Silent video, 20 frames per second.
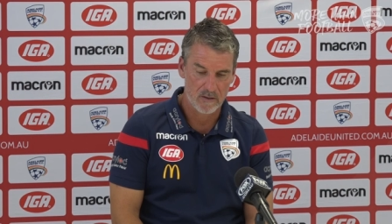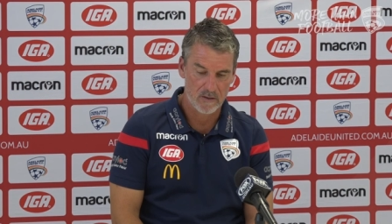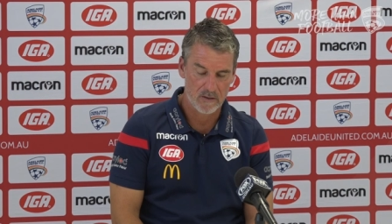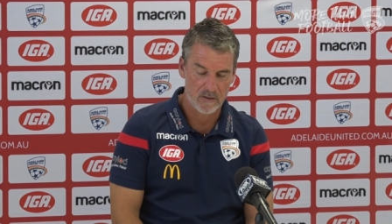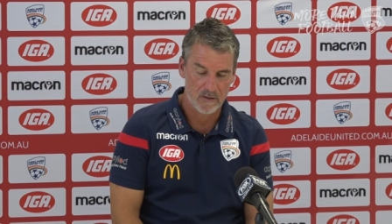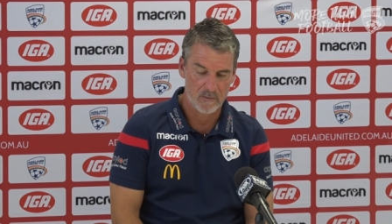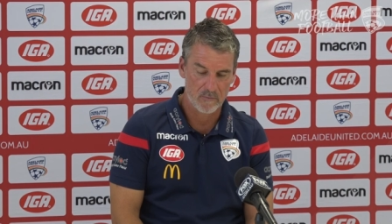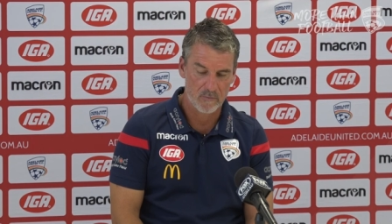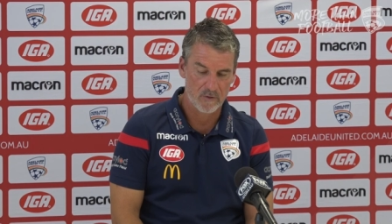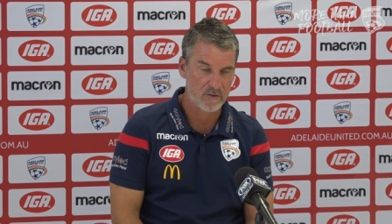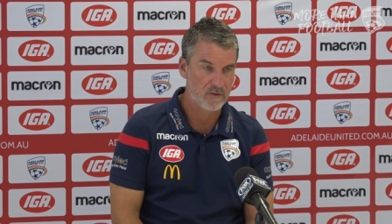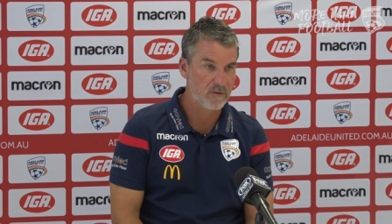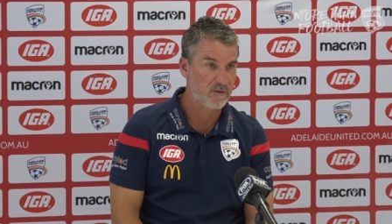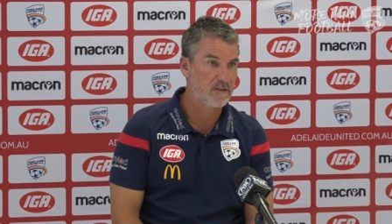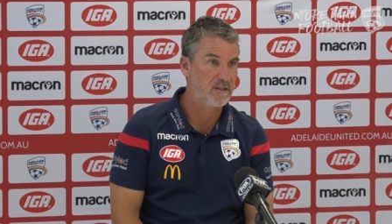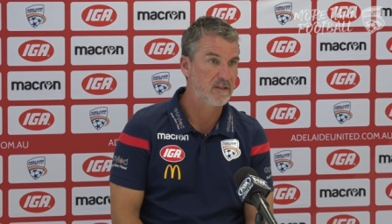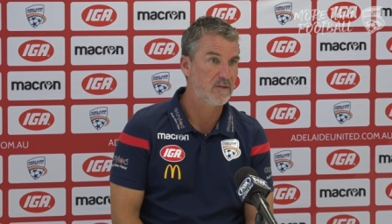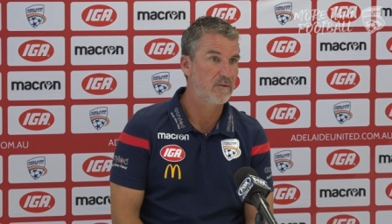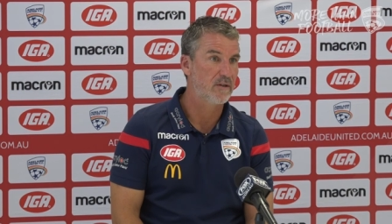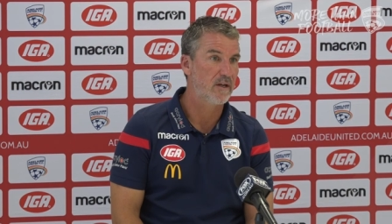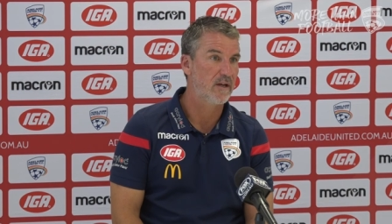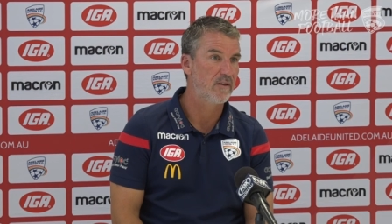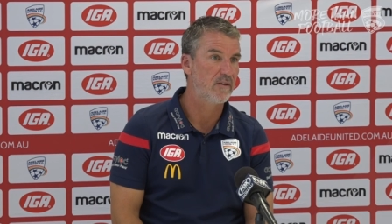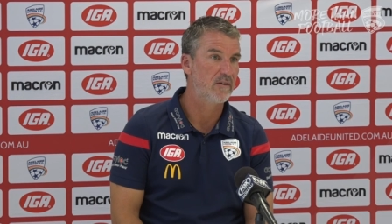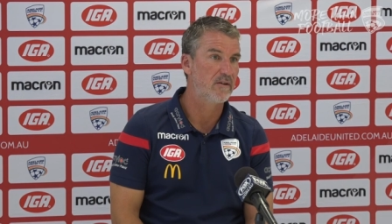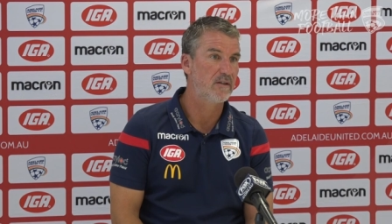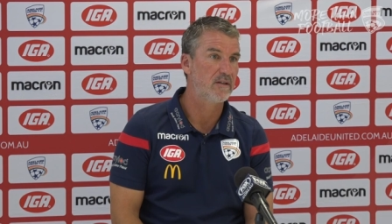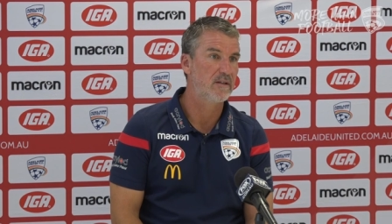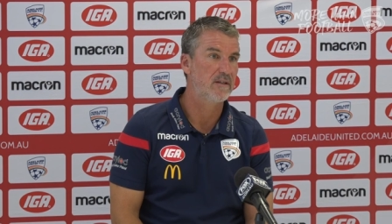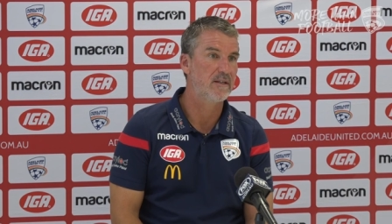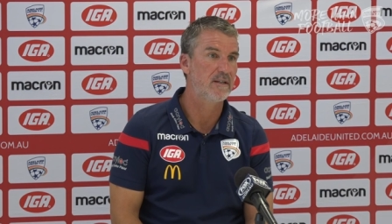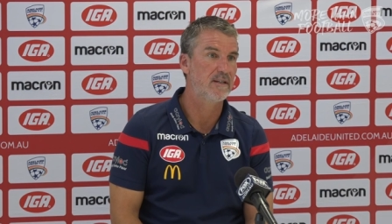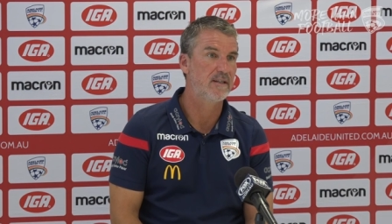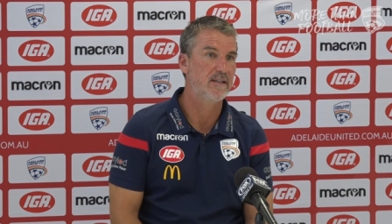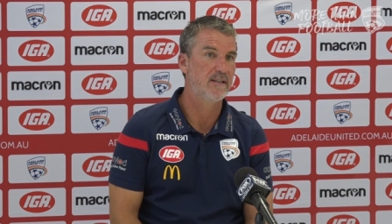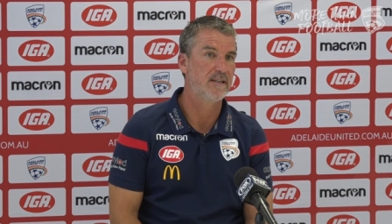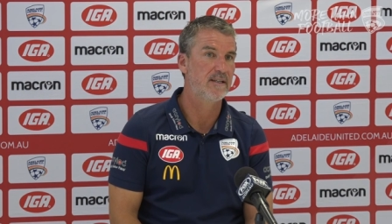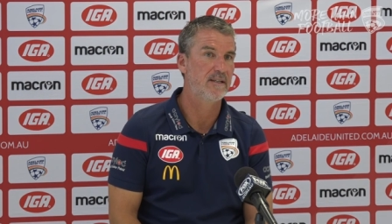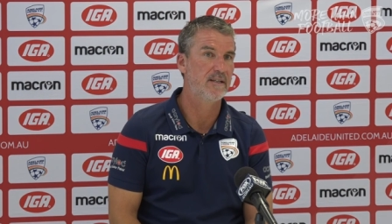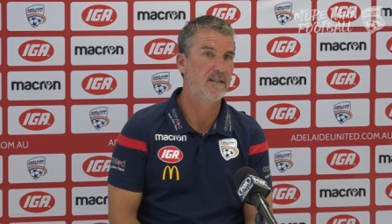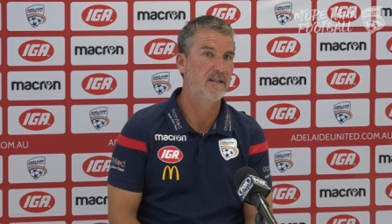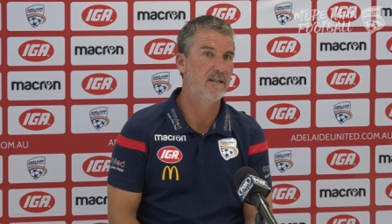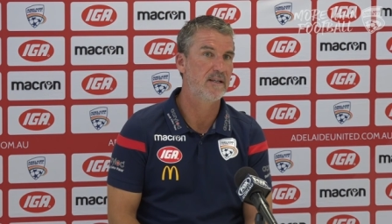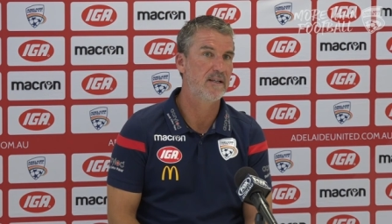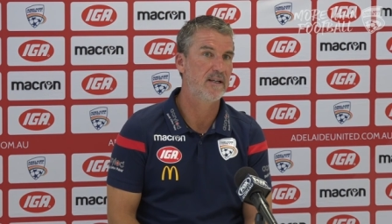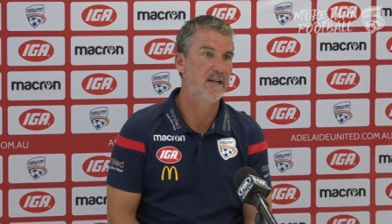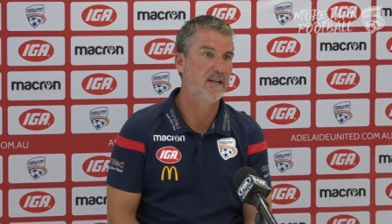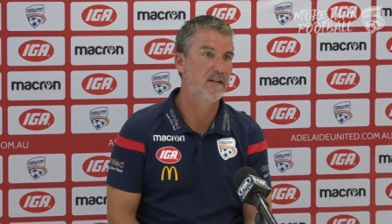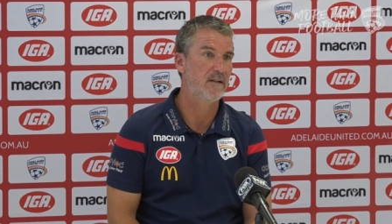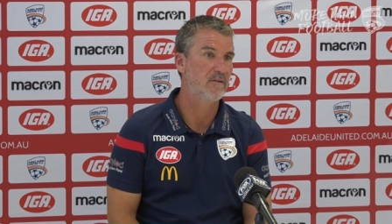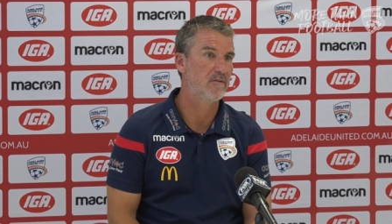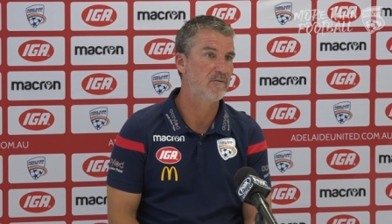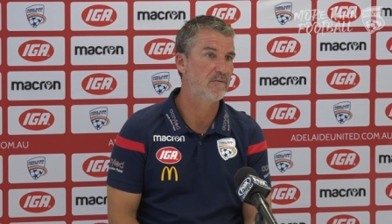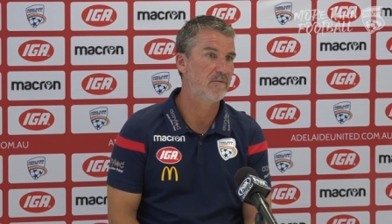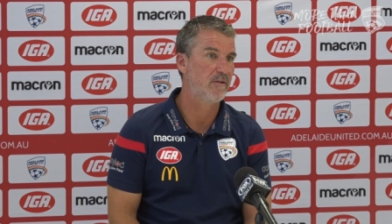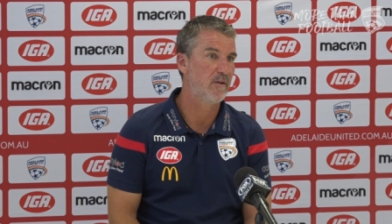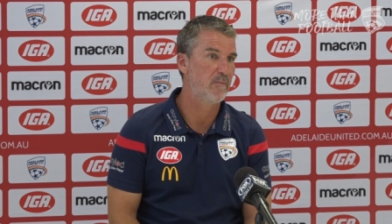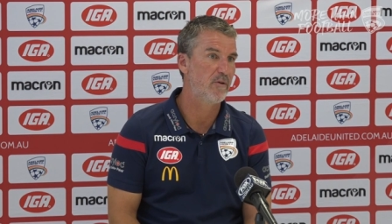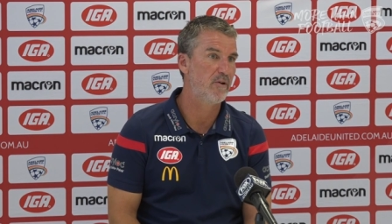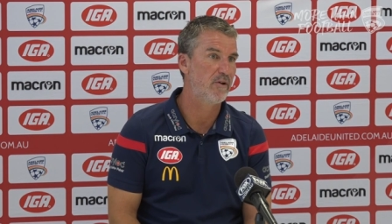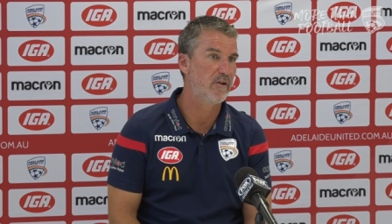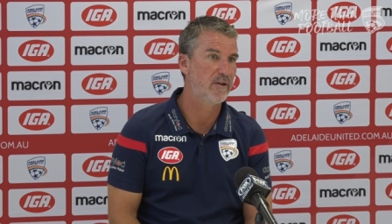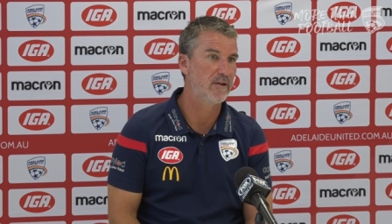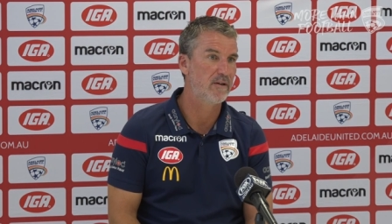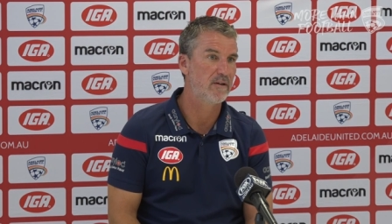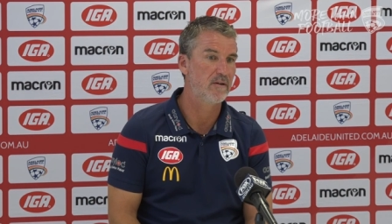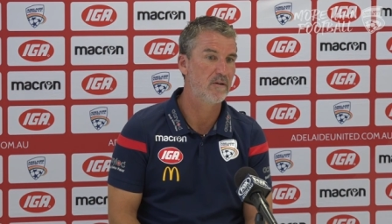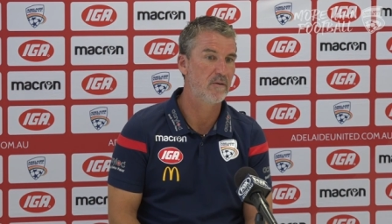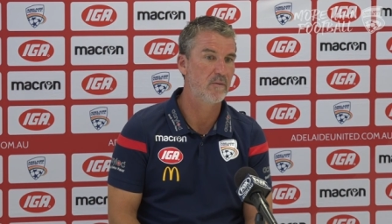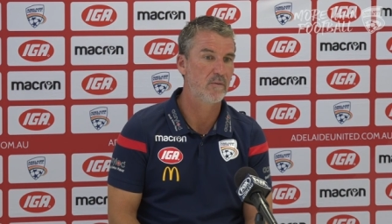want to sit together in end of February.